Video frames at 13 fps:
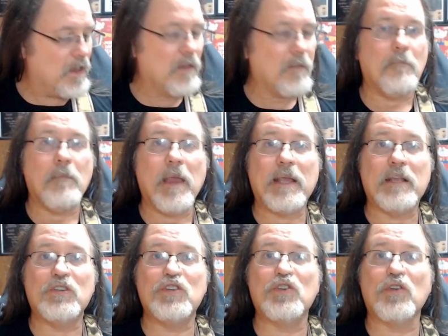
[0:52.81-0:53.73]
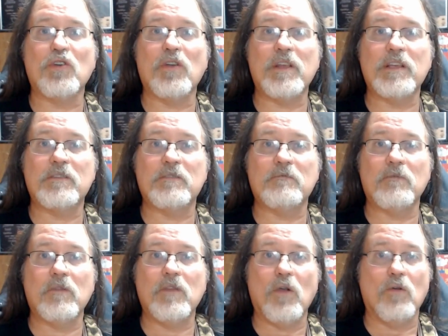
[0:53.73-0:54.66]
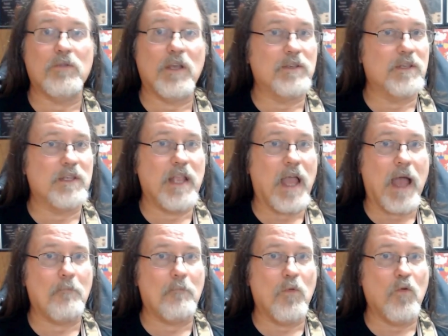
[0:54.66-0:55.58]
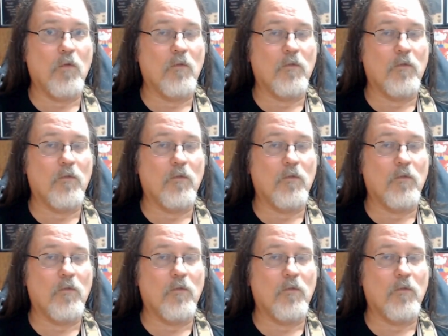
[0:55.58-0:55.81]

making sure this note does not move.